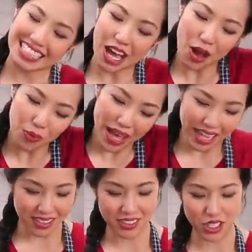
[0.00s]
Oh
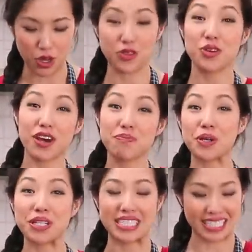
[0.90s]
well, so if you have
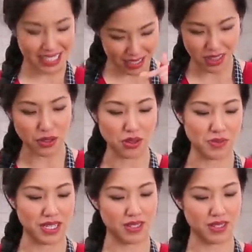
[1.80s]
pearl onions, throw them in